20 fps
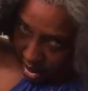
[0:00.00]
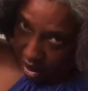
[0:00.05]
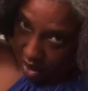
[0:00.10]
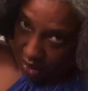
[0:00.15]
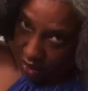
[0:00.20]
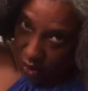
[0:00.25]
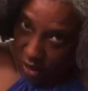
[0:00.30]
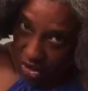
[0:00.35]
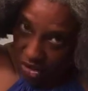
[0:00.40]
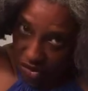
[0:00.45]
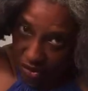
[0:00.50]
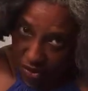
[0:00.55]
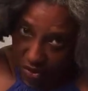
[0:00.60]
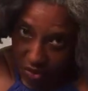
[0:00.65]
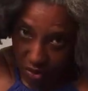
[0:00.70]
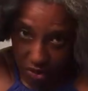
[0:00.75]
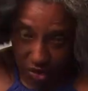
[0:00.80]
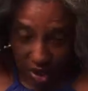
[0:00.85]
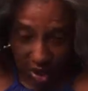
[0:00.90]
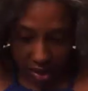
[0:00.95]
is when
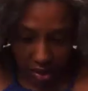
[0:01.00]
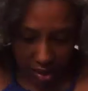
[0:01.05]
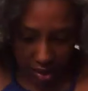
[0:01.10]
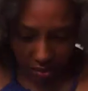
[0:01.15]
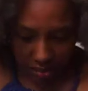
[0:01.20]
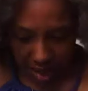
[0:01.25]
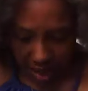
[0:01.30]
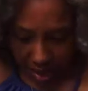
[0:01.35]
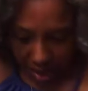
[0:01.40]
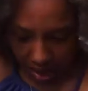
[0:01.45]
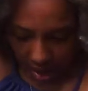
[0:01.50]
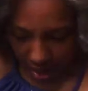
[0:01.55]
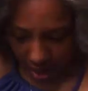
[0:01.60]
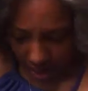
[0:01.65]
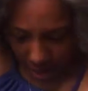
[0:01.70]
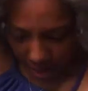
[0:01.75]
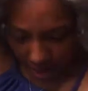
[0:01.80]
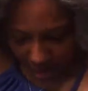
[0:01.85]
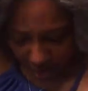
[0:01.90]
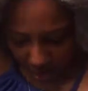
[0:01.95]
Jade did my hair